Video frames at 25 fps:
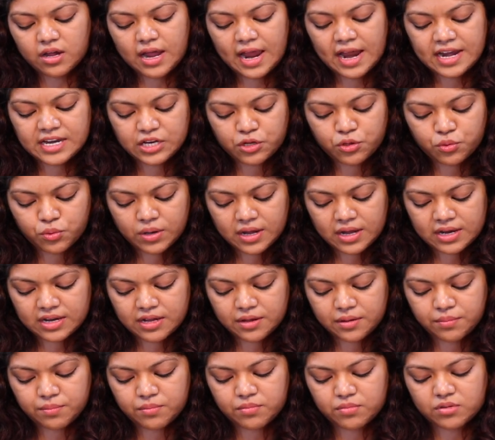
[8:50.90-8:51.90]

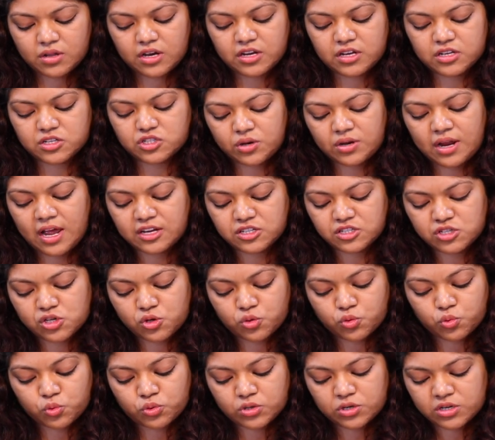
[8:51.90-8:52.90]
NULM, that is
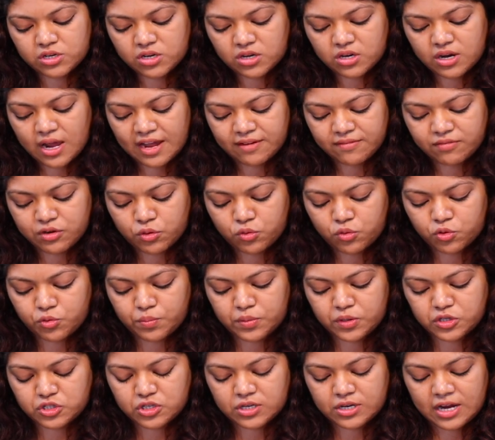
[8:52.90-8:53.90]
National Rural Livelihood
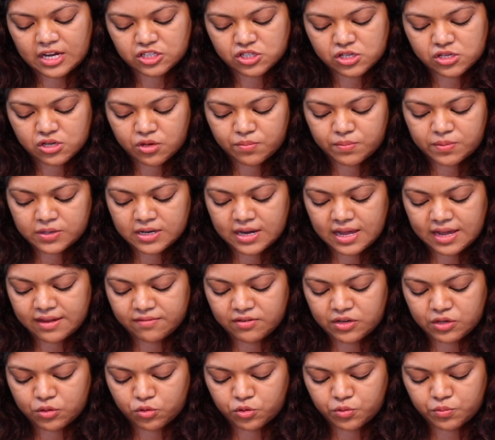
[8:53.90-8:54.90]
Mission, National Urban
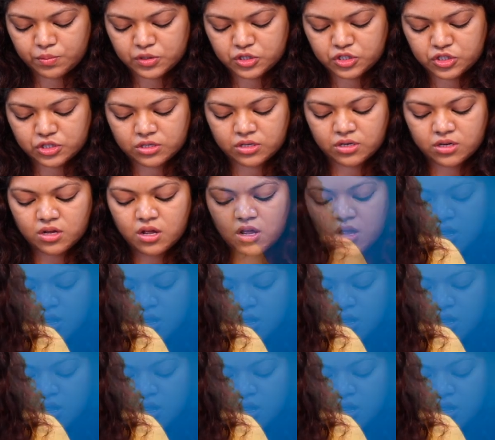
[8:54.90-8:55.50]
Livelihood Mission.